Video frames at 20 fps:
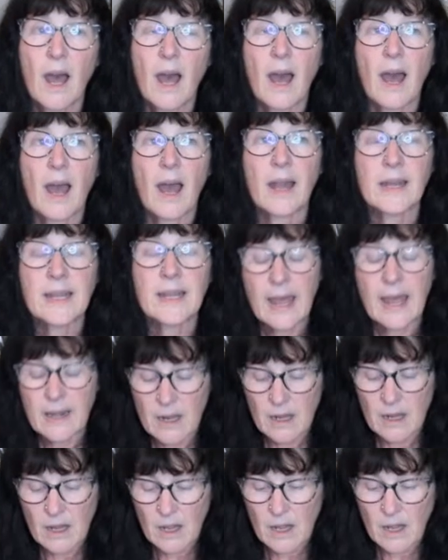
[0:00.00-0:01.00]
And
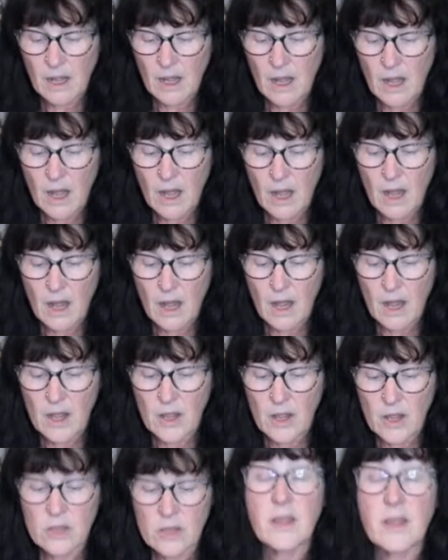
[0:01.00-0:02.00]
yet
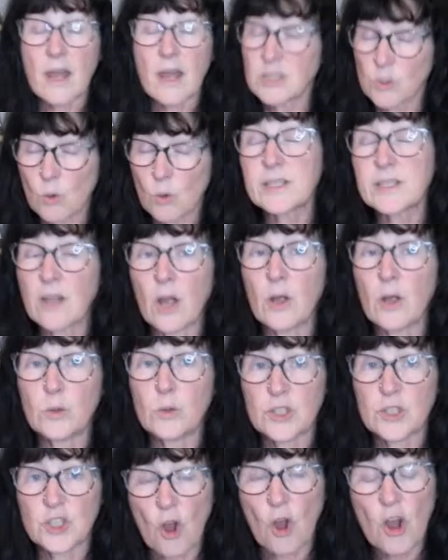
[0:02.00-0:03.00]
there's also
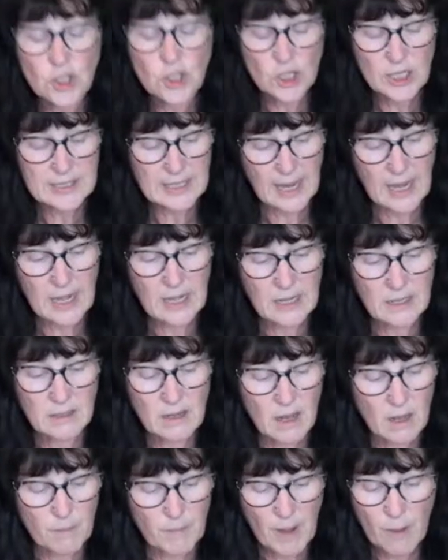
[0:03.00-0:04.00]
charges
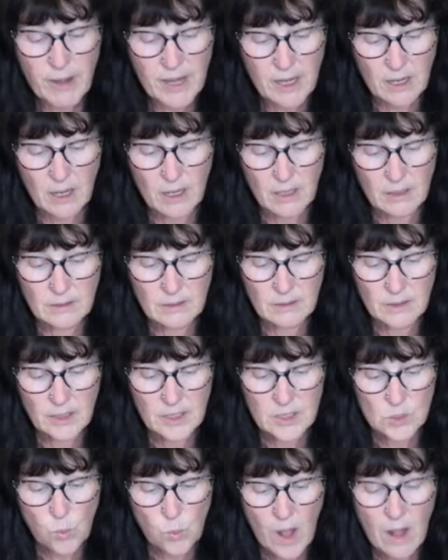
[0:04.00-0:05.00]
in America
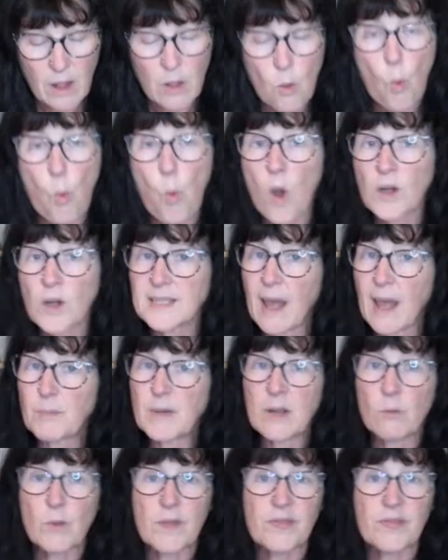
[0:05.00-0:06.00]
as well. What's
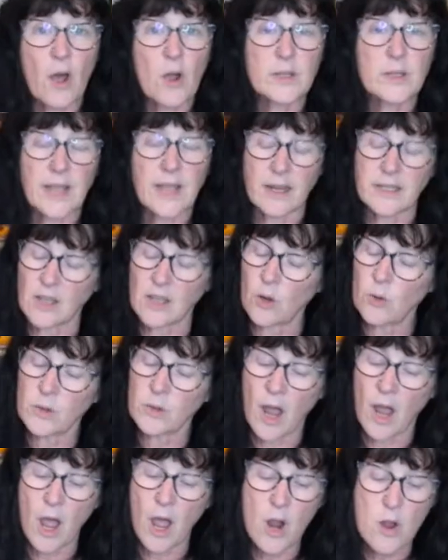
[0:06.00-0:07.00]
happening with those, I don't
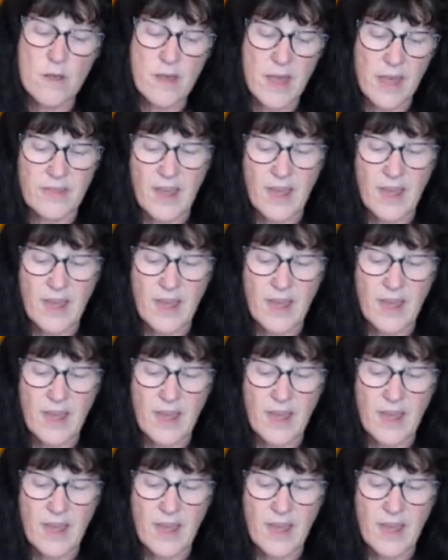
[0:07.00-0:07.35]
know. There